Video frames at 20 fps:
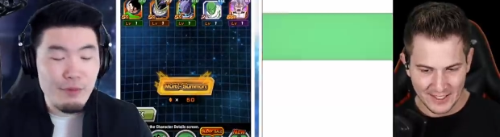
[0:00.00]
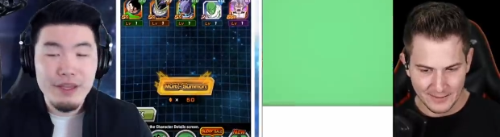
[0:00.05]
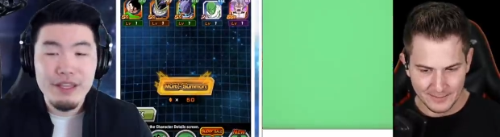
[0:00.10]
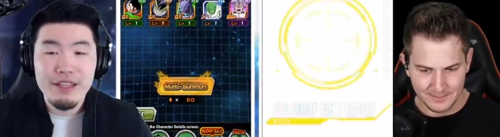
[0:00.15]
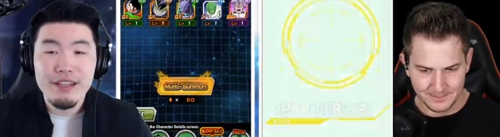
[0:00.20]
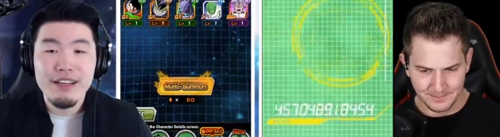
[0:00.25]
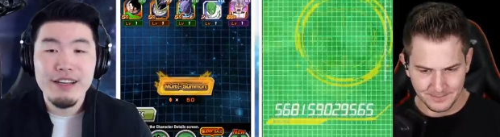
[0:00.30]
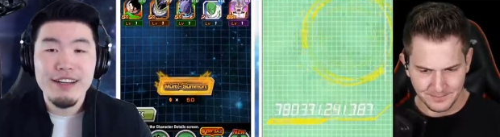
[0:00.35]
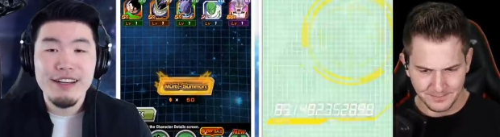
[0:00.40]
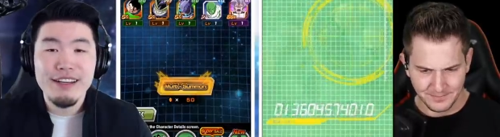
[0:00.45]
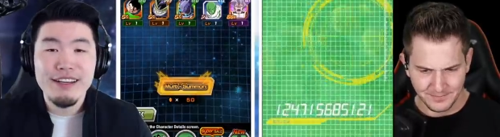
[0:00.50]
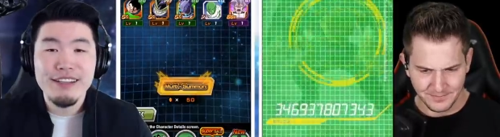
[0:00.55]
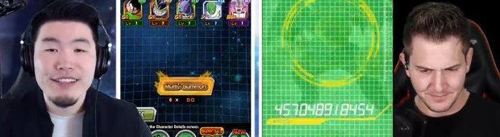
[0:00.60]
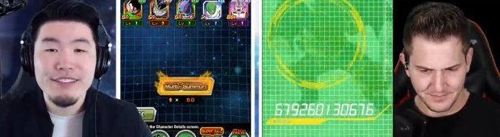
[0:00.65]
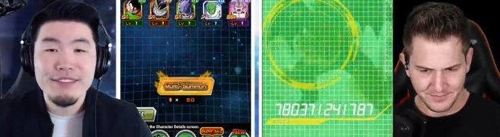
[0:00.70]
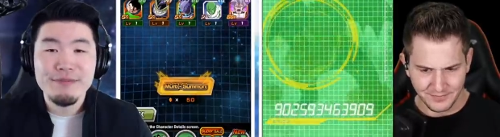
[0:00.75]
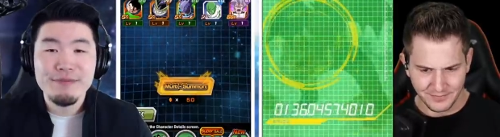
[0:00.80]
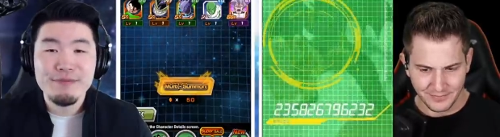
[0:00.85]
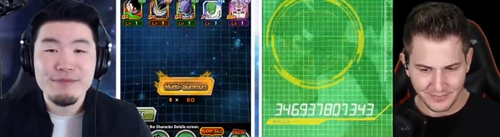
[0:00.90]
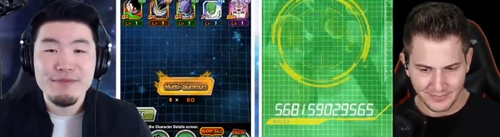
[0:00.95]
Speaker 1: been uh,
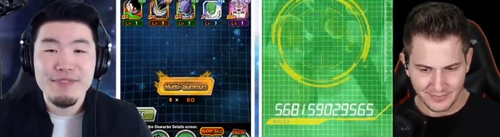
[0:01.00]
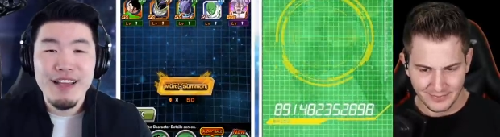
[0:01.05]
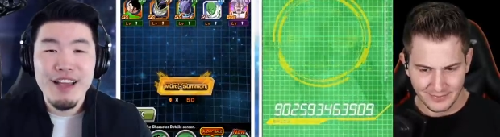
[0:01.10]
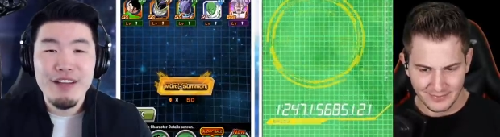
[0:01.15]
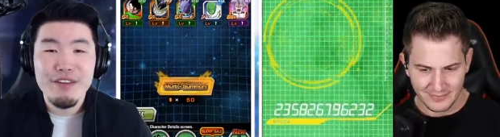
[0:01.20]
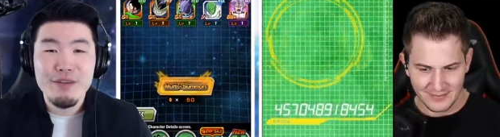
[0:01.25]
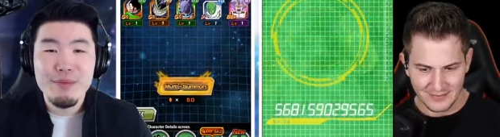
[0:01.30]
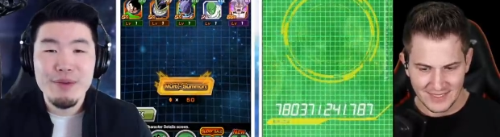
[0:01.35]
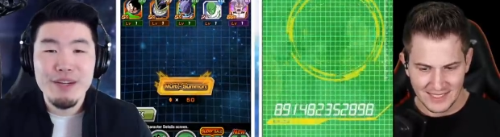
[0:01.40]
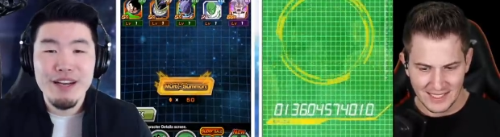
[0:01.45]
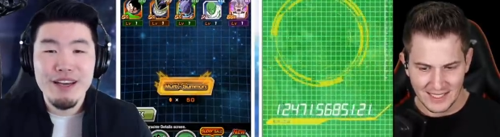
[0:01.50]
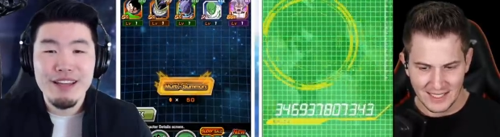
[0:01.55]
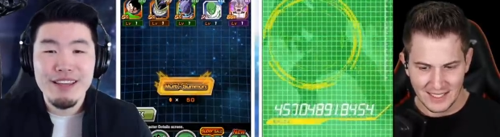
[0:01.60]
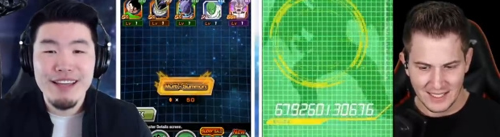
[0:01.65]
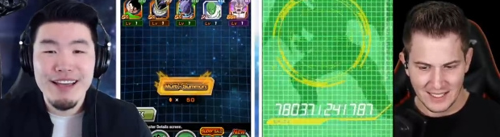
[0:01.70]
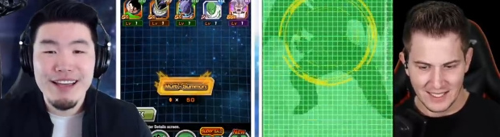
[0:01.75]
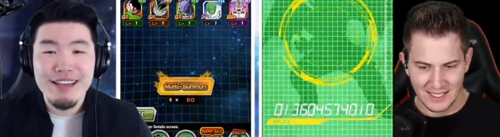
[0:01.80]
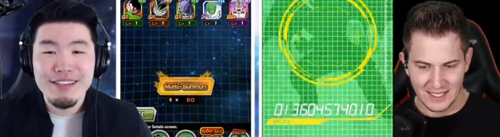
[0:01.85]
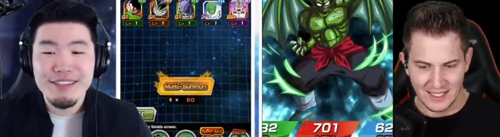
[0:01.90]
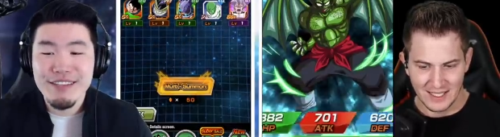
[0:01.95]
I haven't been on
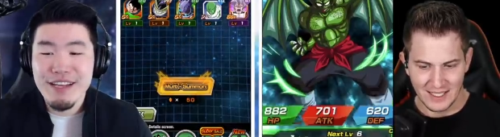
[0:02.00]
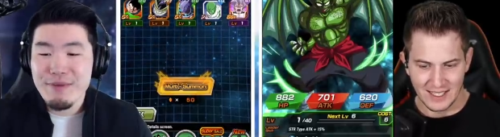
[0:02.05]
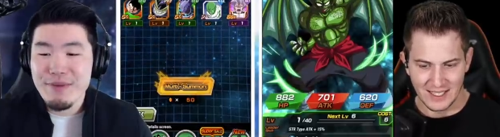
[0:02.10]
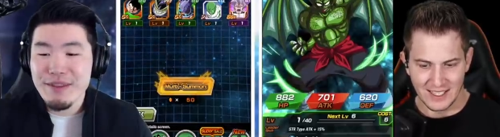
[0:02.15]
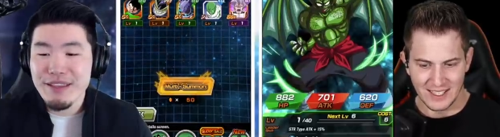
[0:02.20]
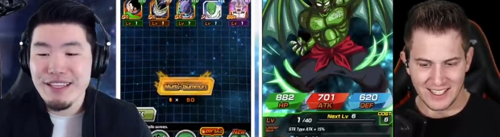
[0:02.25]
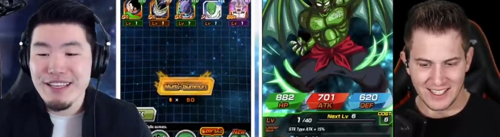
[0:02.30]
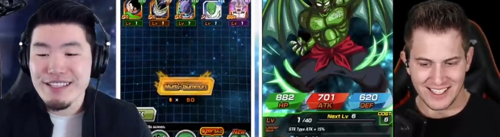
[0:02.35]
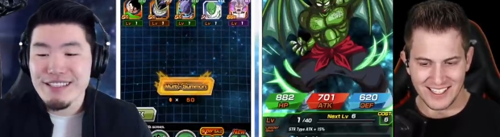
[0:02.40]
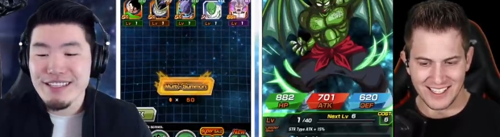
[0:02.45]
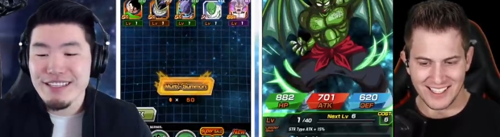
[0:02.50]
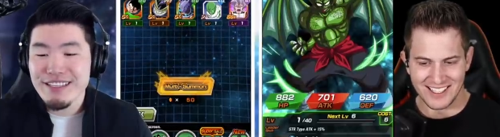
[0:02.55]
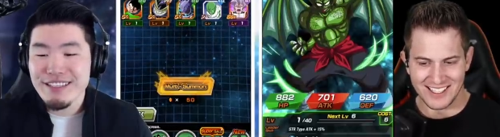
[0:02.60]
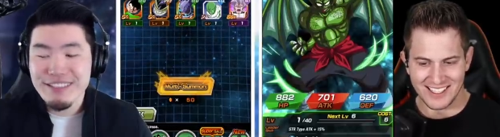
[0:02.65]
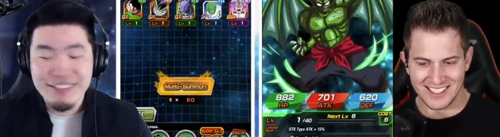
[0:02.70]
that. I've been lazy.